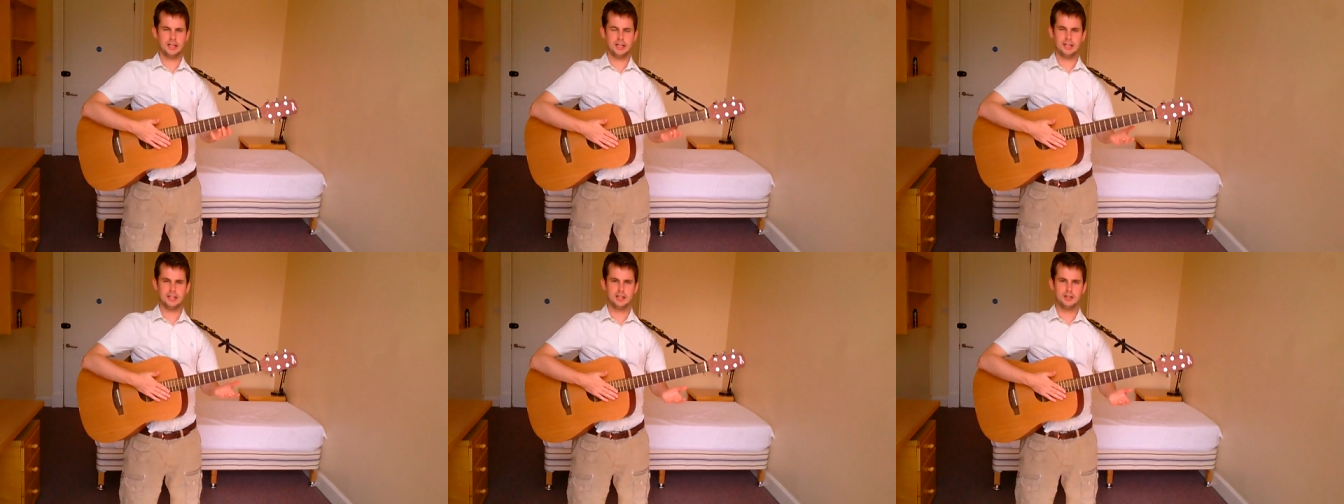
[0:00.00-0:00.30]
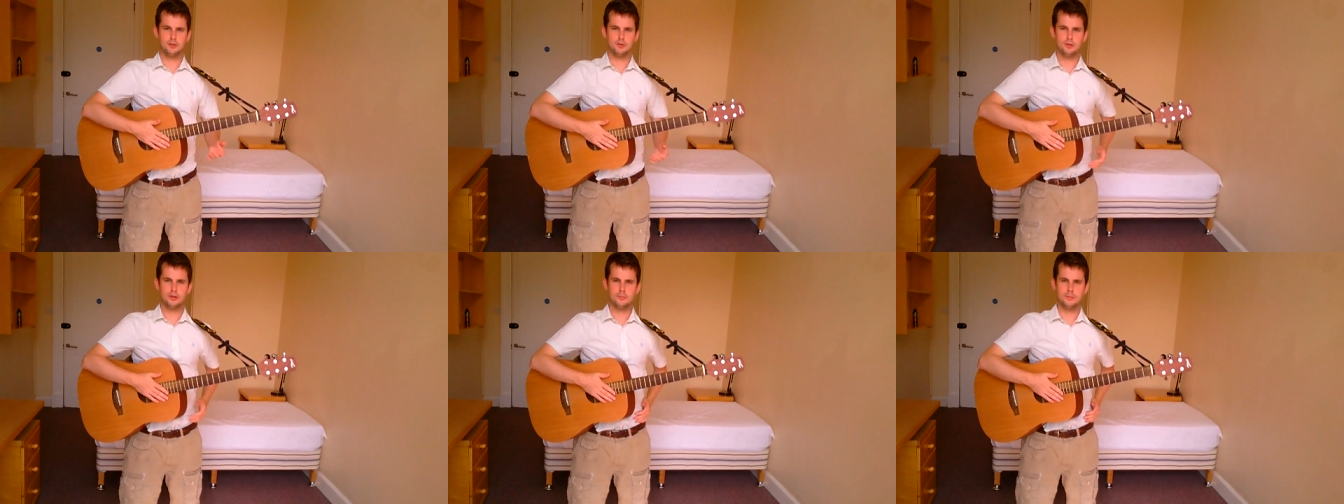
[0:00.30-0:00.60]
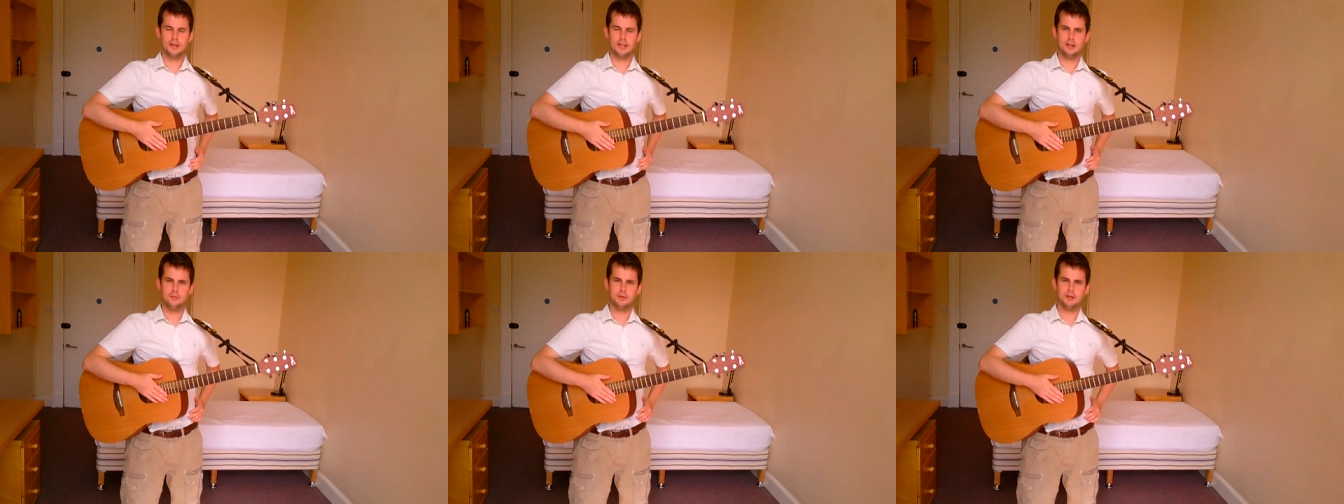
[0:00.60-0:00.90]
You can do them
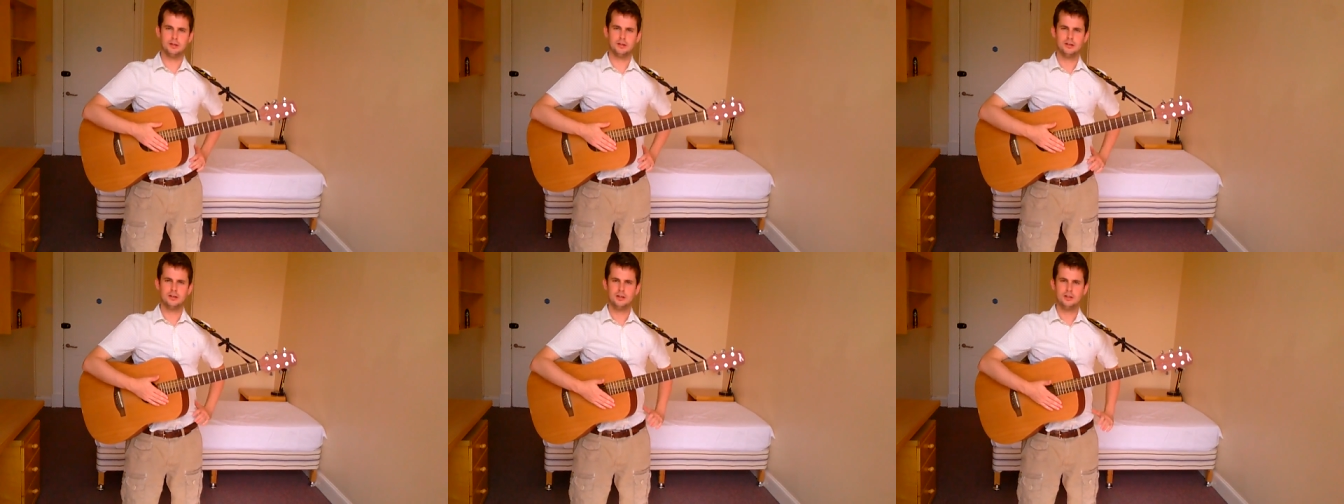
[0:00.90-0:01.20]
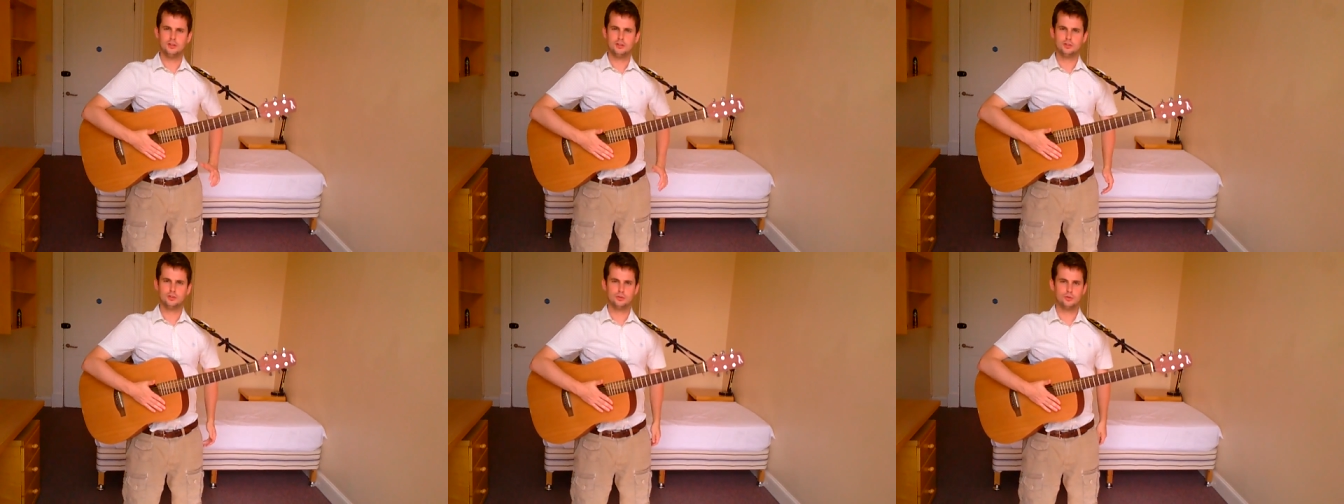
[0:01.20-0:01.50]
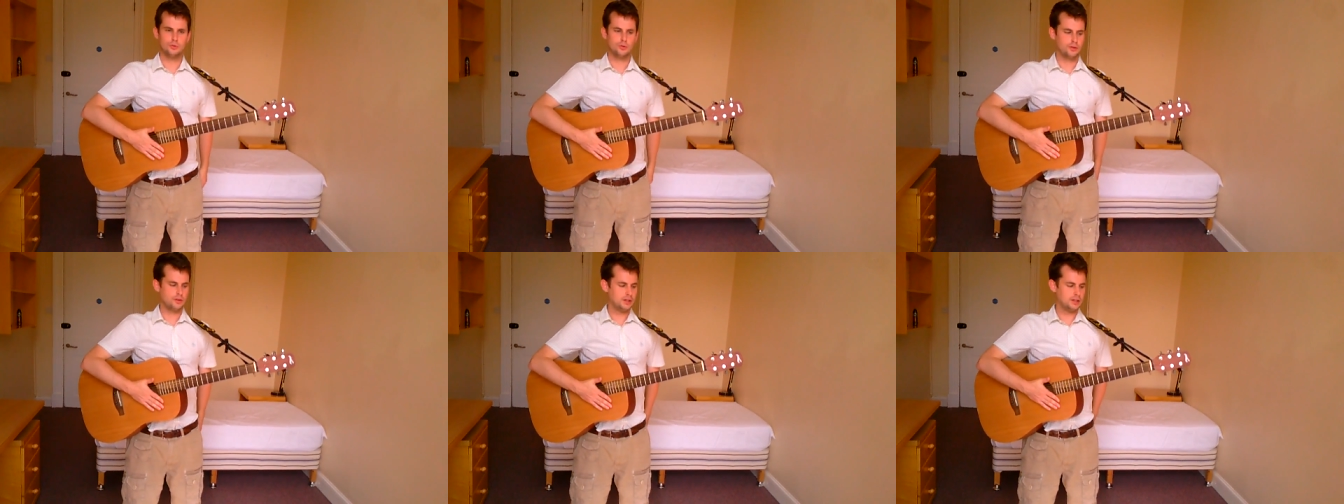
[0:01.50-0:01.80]
anywhere.
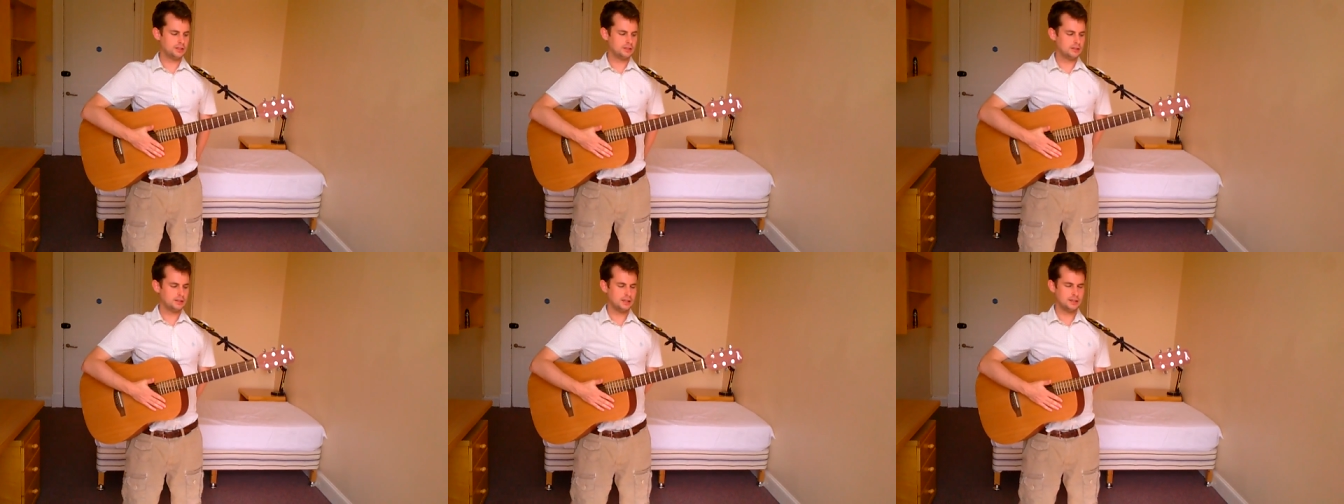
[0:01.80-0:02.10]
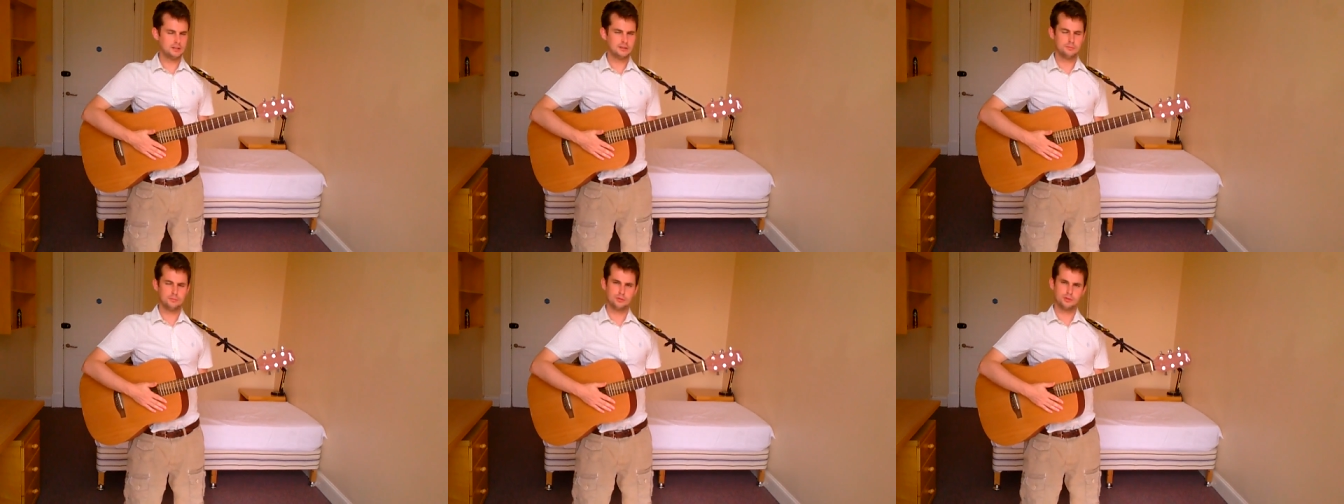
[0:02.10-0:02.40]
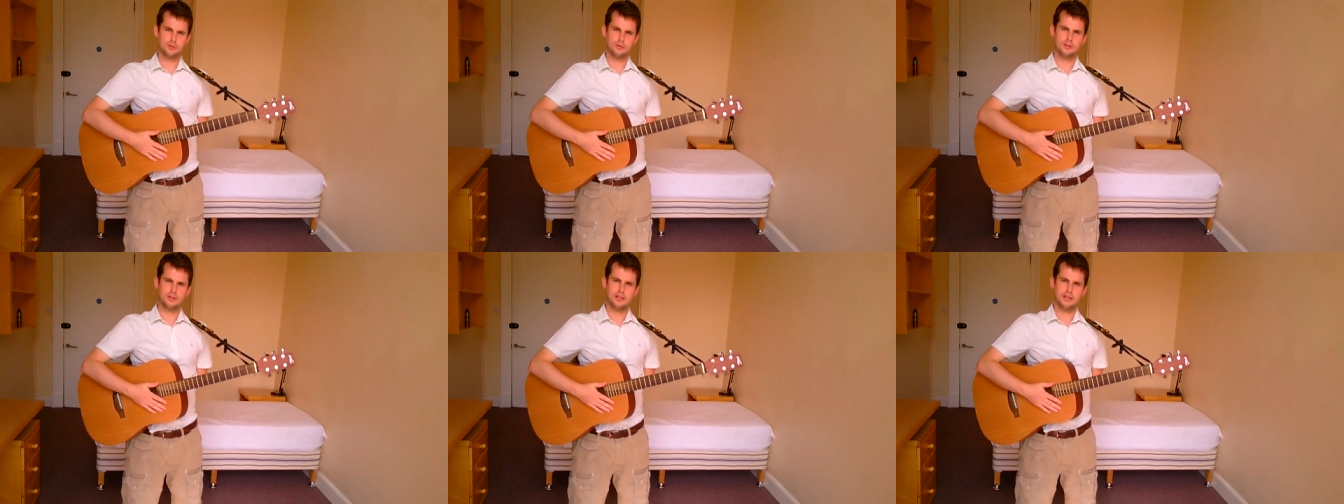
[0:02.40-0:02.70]
So this lesson was
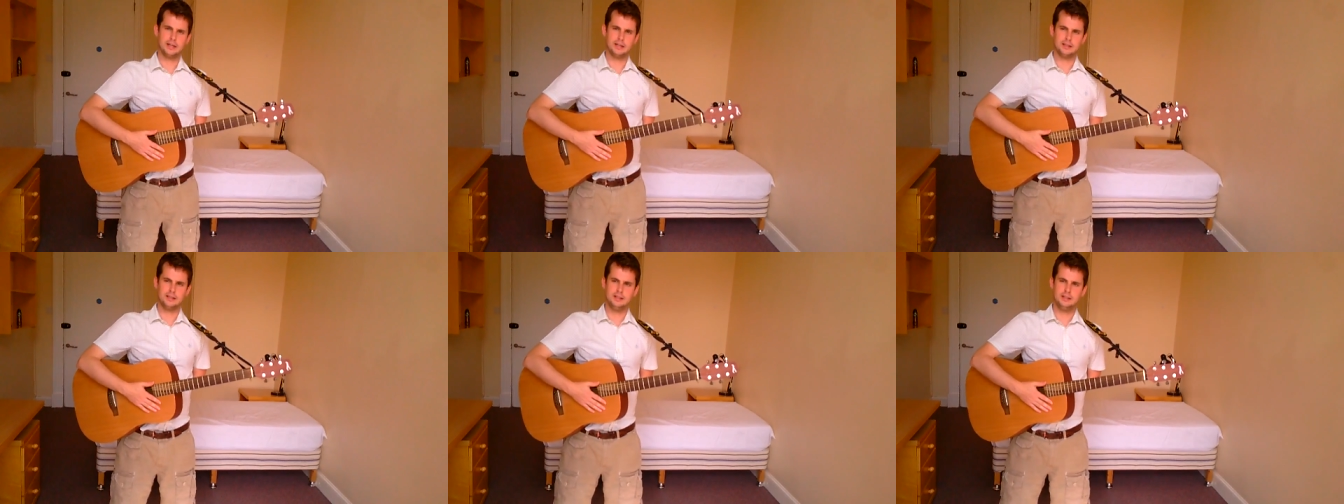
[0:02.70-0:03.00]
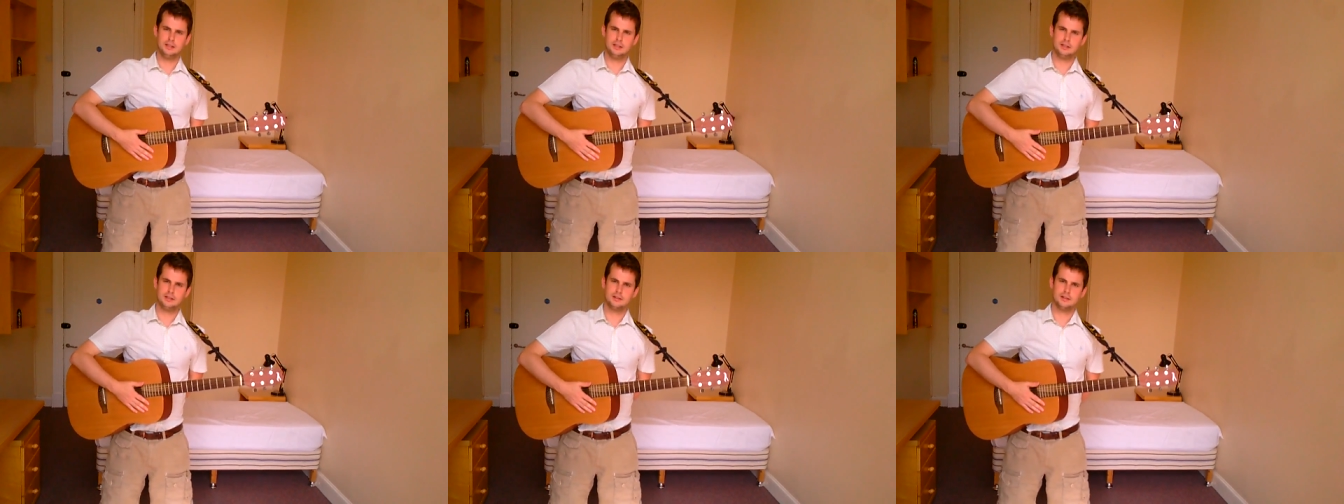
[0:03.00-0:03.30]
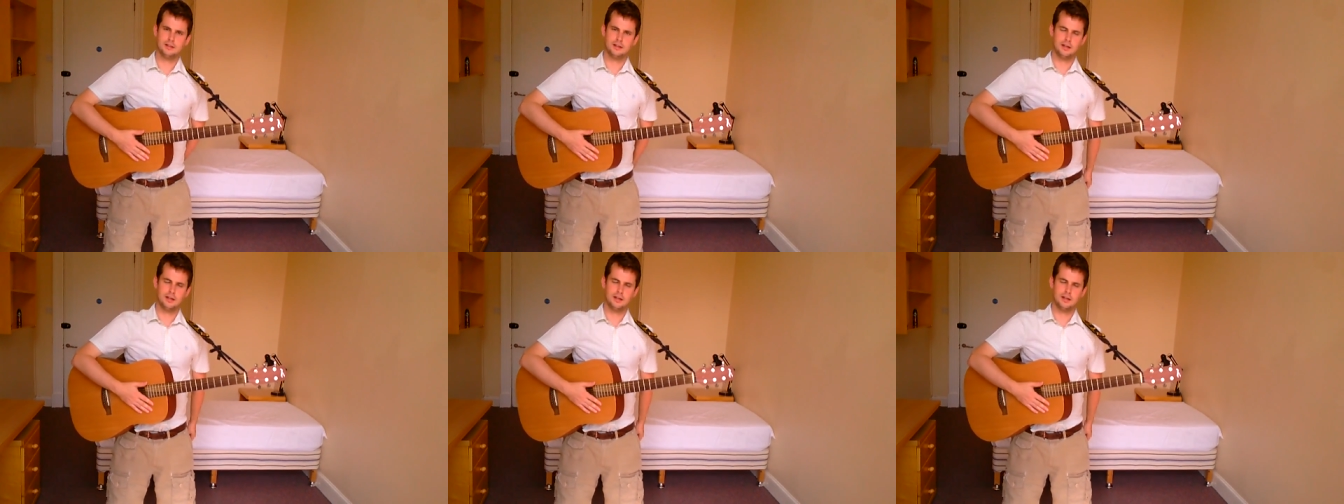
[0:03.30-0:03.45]
on technique,